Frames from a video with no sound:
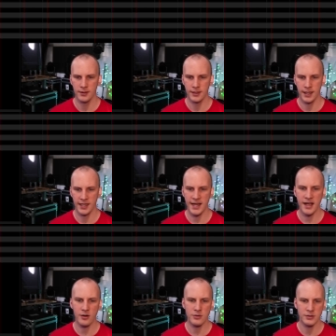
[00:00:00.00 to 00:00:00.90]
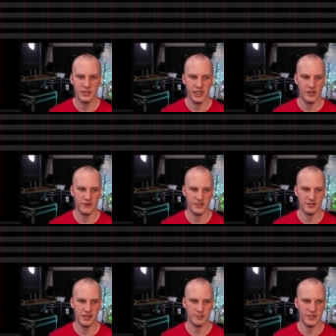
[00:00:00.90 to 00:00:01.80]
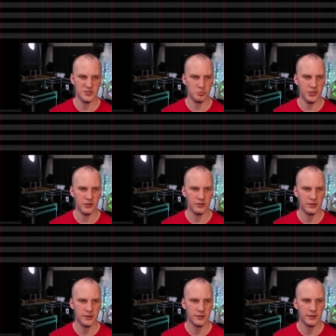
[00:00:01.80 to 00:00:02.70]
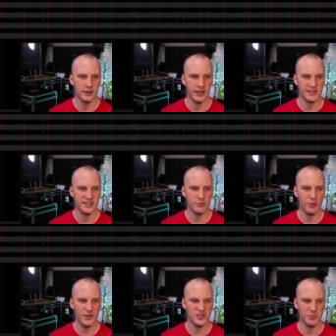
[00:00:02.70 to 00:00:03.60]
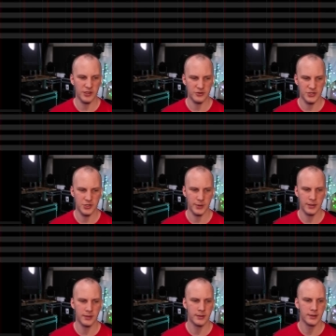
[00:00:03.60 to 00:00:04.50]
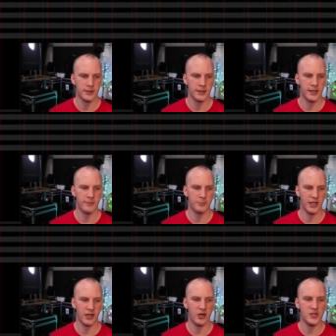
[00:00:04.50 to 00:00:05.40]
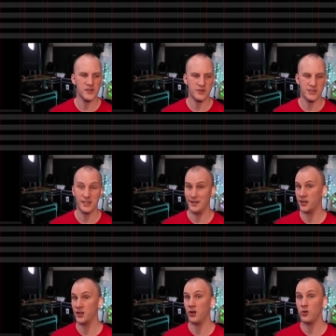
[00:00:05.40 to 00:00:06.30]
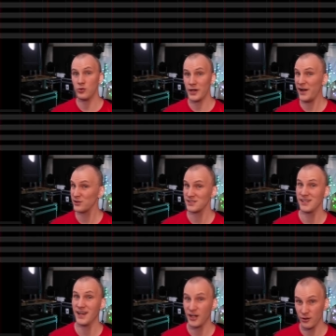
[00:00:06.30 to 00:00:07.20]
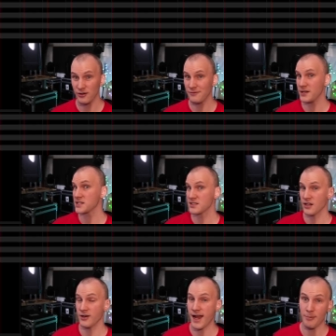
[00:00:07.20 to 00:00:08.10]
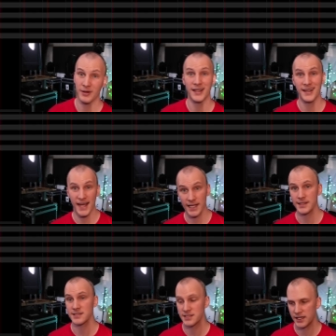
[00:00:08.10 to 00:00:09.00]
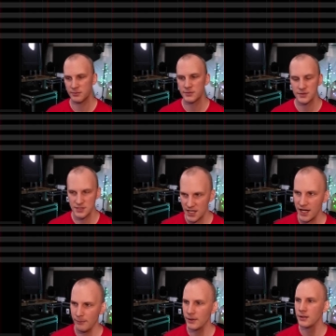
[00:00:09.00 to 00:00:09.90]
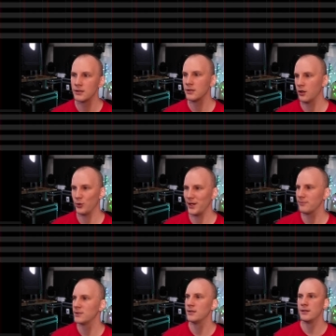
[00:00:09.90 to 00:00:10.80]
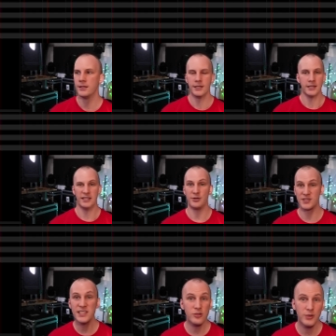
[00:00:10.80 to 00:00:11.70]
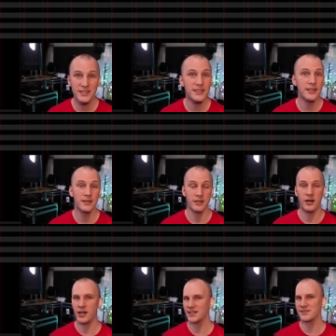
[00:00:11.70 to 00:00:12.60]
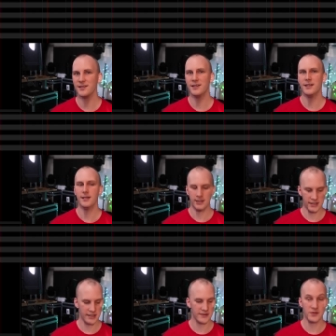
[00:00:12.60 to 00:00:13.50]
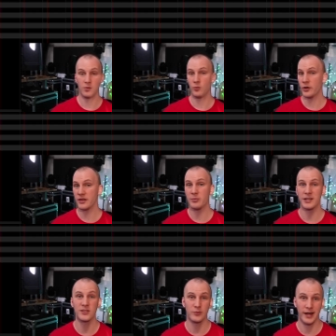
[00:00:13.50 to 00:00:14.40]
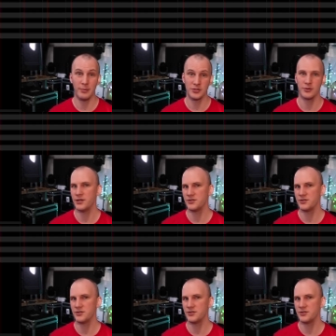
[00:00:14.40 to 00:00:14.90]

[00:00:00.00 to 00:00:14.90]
And now, if I select my spinner, I see what my spinner's doing, um, but I also see on the whole house the other effects that are happening at the same time. Okay, now sequencing, honestly, is one of the biggest rabbit trails